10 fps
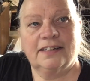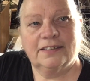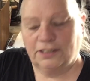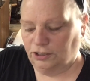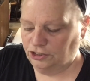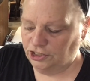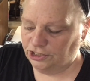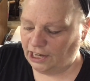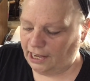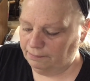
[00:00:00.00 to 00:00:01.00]
Little chit
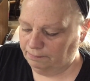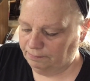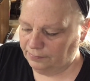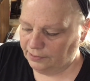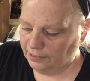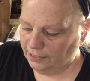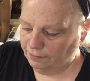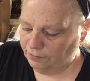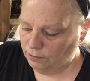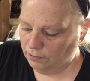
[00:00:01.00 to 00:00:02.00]
chat.
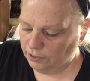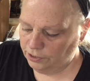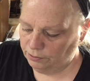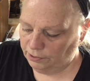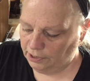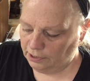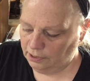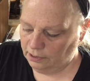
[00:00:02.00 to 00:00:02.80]
If you are doing